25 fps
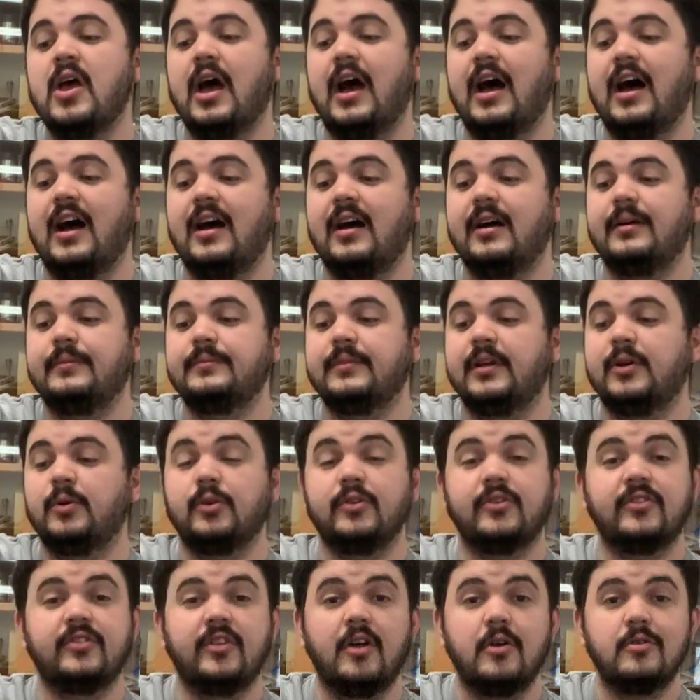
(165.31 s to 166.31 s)
It
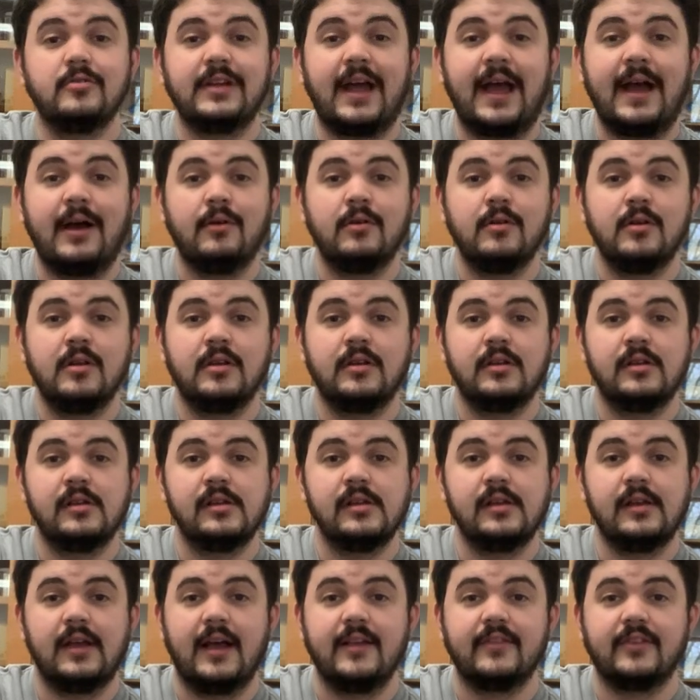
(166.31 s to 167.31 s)
will slow down
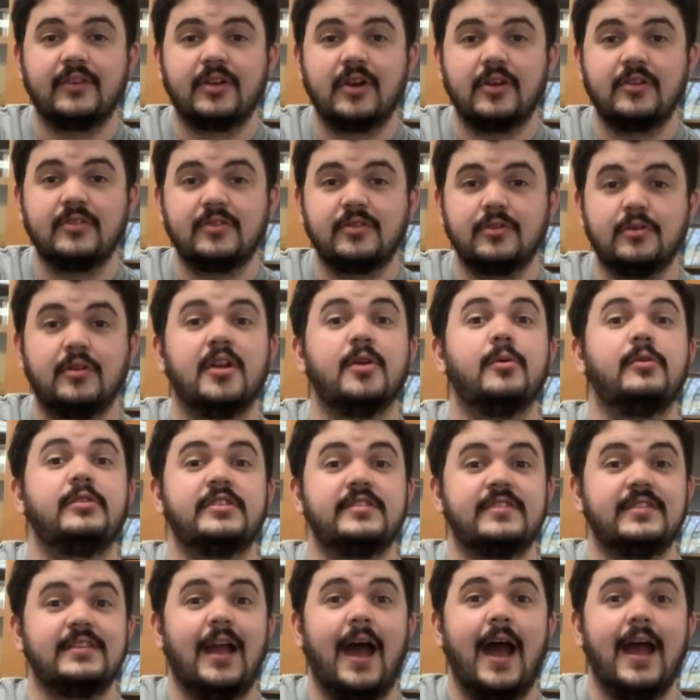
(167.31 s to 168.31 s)
as it goes through here, which
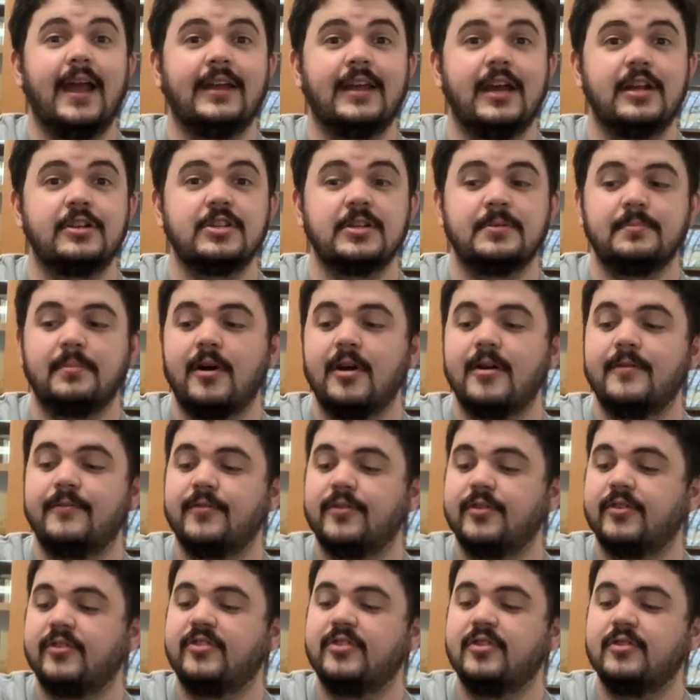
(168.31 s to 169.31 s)
is the eye-catching part
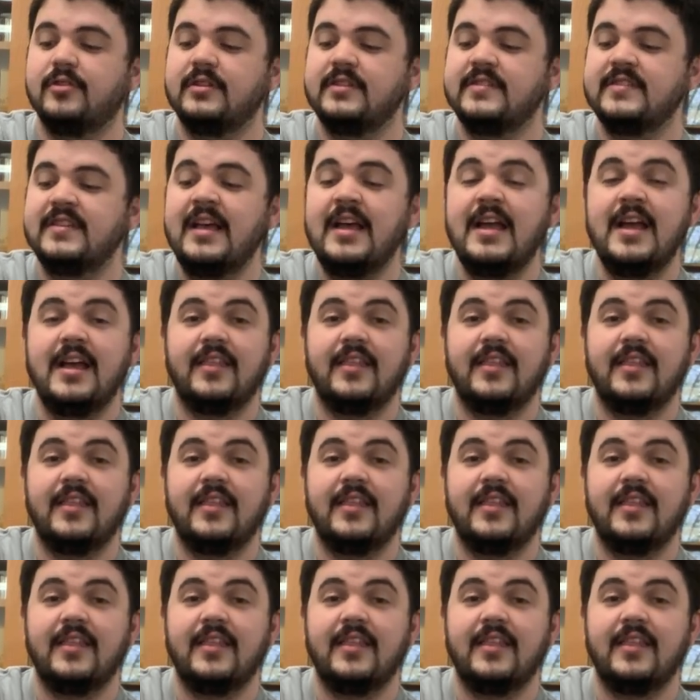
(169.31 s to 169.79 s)
for students.